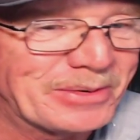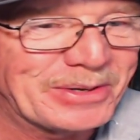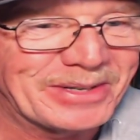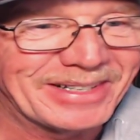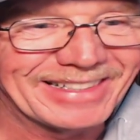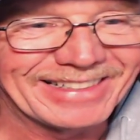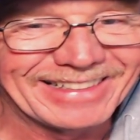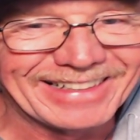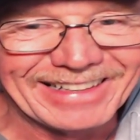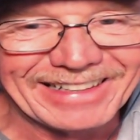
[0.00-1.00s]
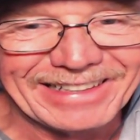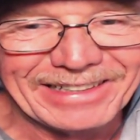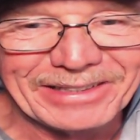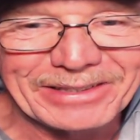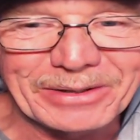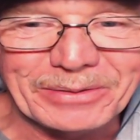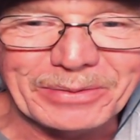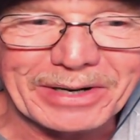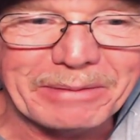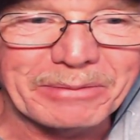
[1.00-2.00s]
the world. So,
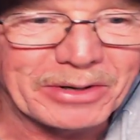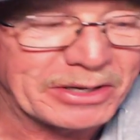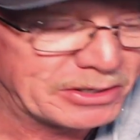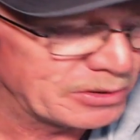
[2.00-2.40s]
what I'm going to